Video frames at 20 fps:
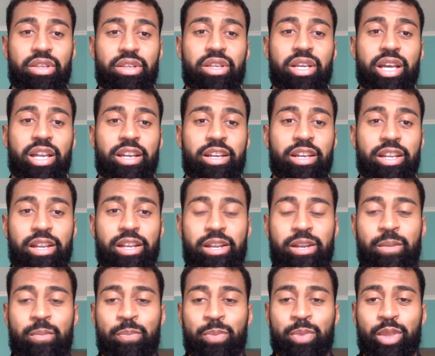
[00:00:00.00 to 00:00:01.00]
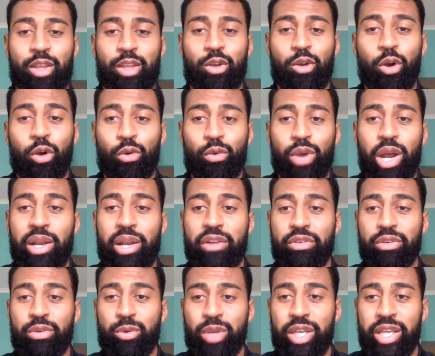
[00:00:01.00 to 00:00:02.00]
You gotta go around
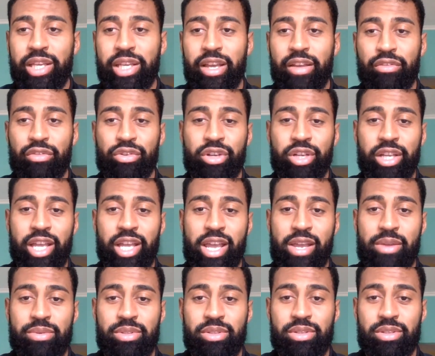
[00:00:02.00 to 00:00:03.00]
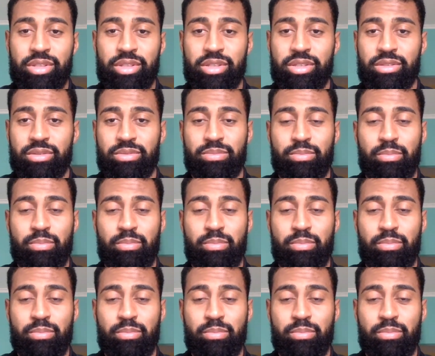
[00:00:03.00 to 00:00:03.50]
every weekend for the games because it's